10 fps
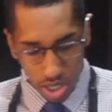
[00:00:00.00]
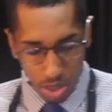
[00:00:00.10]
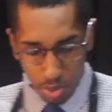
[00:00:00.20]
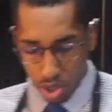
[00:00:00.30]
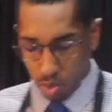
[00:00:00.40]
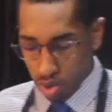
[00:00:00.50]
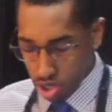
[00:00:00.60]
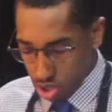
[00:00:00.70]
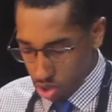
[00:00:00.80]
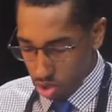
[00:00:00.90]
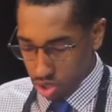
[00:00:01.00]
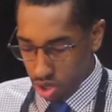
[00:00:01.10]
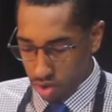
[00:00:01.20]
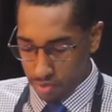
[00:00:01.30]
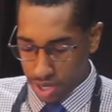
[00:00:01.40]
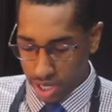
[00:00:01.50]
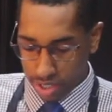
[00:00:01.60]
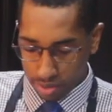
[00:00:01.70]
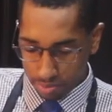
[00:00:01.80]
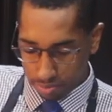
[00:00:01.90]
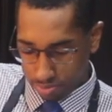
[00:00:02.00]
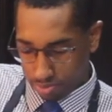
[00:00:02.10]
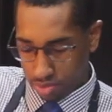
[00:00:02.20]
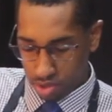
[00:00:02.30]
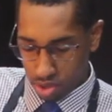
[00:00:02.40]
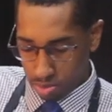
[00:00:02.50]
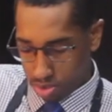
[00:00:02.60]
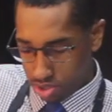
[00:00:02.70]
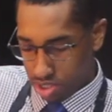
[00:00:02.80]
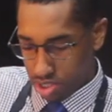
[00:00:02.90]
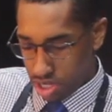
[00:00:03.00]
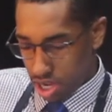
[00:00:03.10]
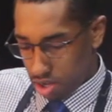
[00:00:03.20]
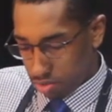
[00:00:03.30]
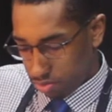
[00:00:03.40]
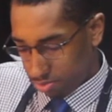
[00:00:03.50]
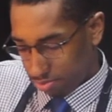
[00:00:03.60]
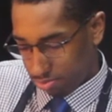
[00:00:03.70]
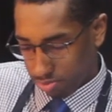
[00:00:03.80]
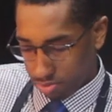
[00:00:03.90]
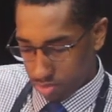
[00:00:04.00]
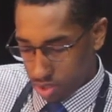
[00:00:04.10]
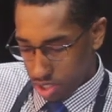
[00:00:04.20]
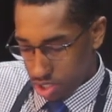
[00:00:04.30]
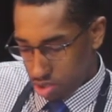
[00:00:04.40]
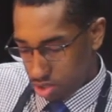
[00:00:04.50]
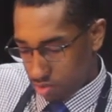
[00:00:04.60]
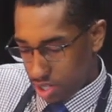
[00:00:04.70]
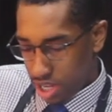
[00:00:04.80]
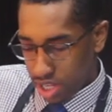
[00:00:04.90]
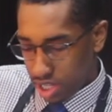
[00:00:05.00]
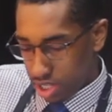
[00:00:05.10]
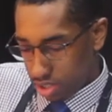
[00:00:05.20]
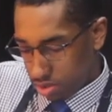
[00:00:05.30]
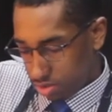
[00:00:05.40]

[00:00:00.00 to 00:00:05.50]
Now we're going to work on our vanilla. Push this down to the vanilla,